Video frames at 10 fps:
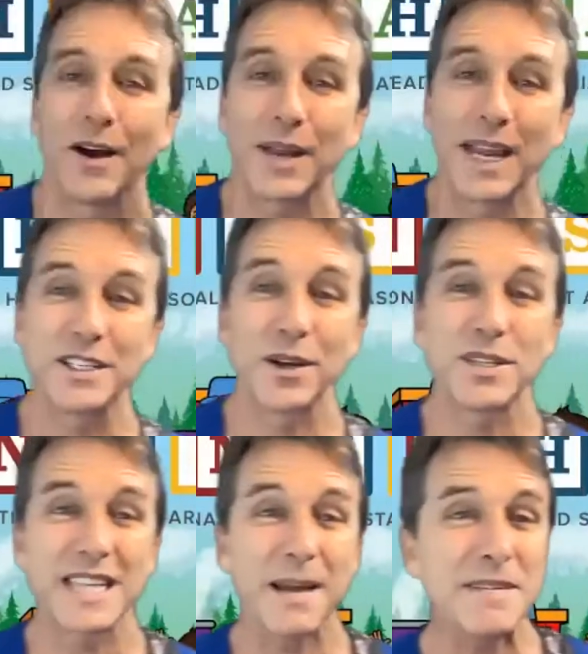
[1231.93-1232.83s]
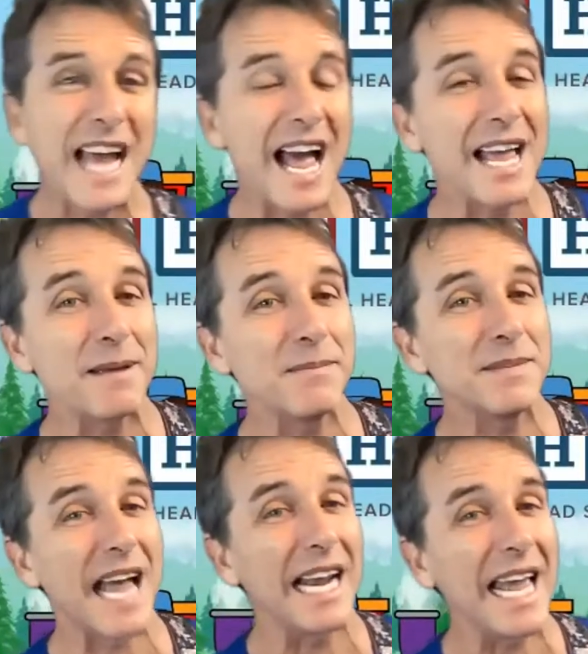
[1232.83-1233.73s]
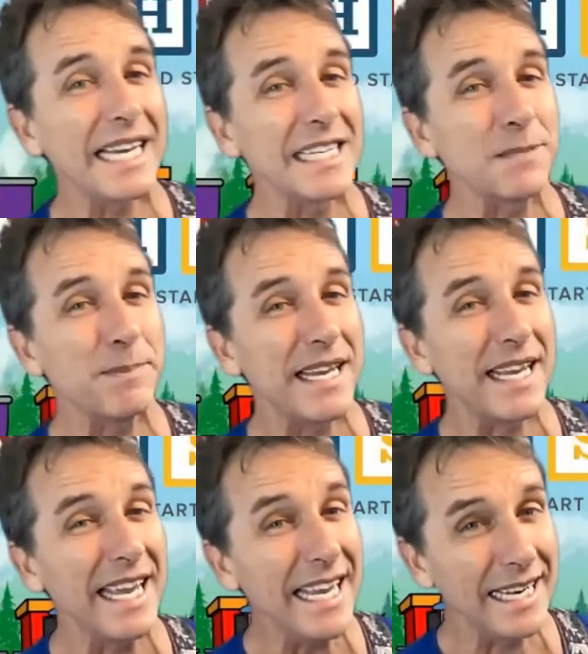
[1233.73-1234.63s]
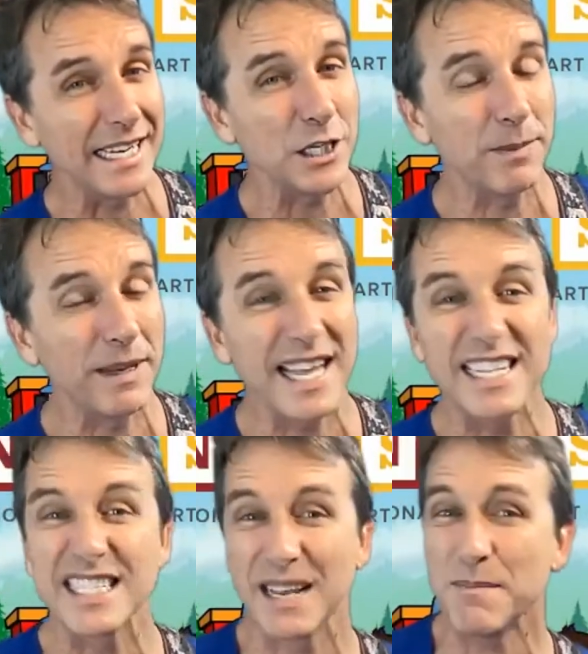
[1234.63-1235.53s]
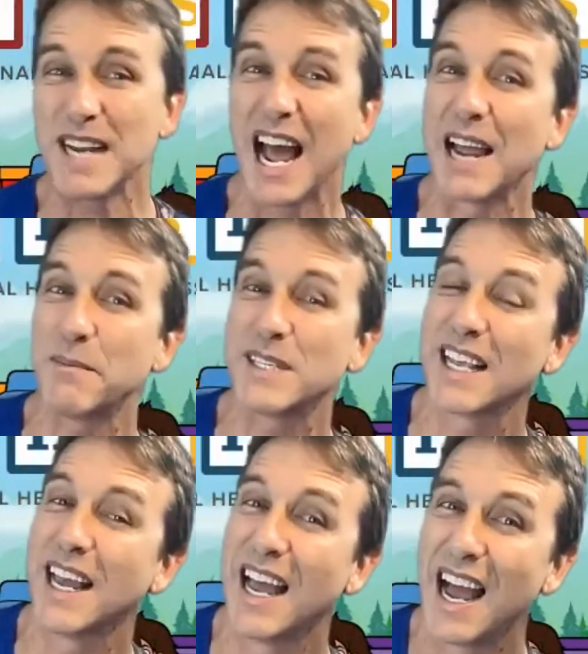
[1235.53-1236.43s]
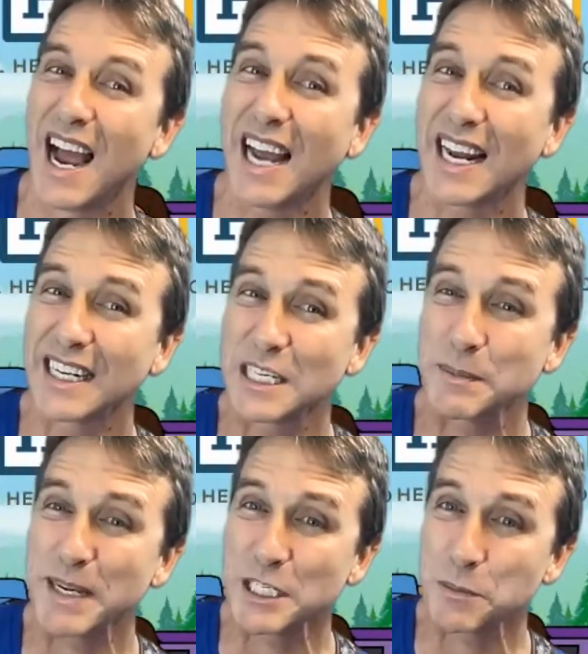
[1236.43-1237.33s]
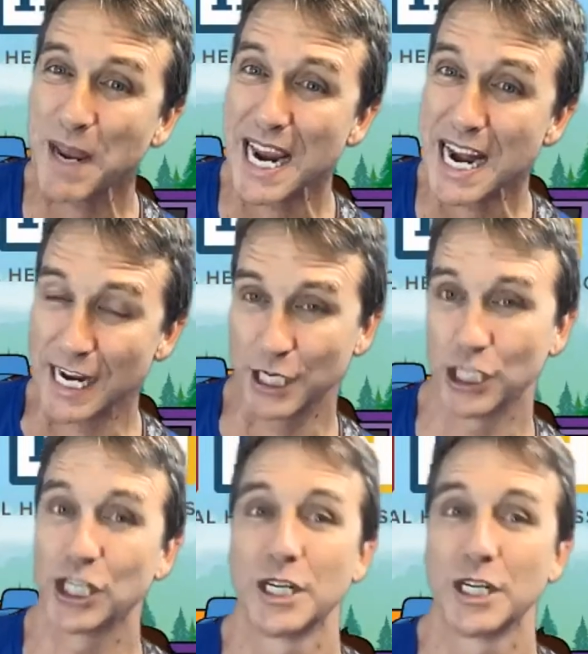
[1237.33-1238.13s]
Okay, so sometimes I like to speak English, but then sometimes I like to speak Spanish.